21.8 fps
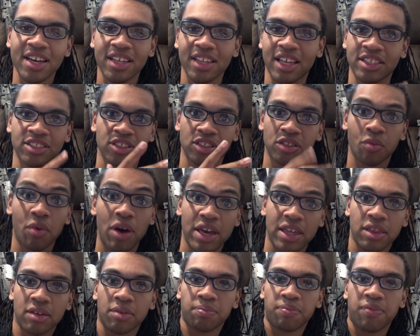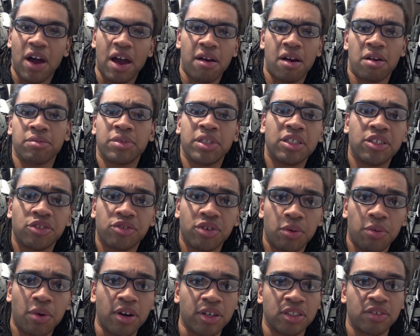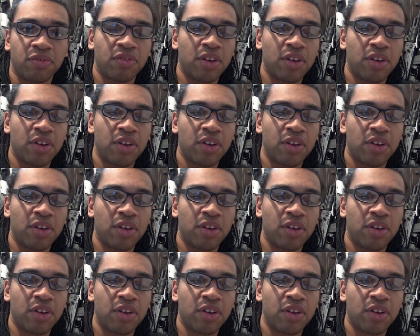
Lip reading: That's just the way the firearms industry works.